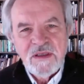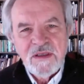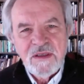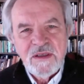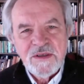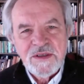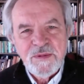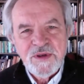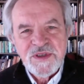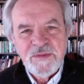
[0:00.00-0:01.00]
they're
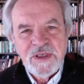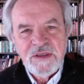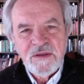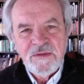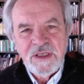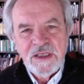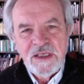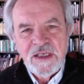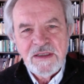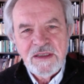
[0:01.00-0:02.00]
supposed to be doing.
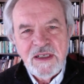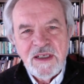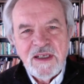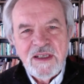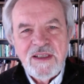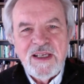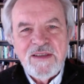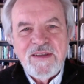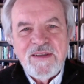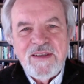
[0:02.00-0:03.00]
And
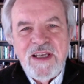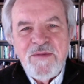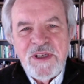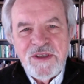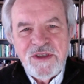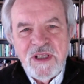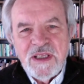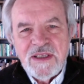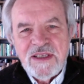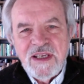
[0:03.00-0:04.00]
that image,
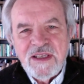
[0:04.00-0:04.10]
that sense